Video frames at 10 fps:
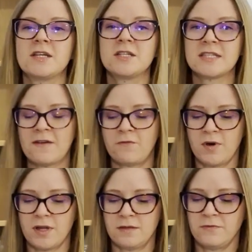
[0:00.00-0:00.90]
I just have
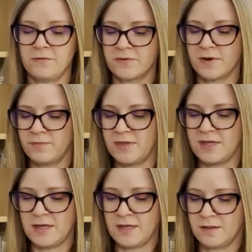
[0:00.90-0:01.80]
one from
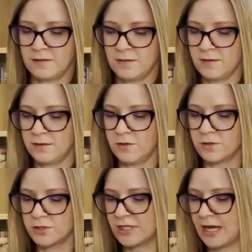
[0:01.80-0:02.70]
the
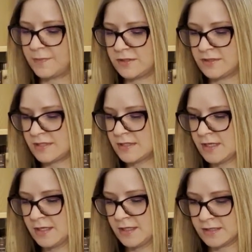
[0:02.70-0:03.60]
local chapters.
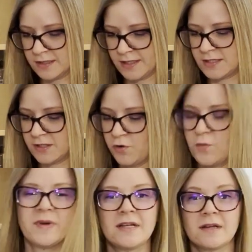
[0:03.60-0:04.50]
So let's
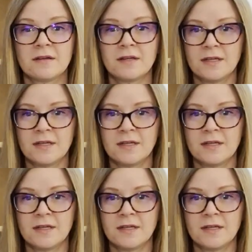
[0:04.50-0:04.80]
open it on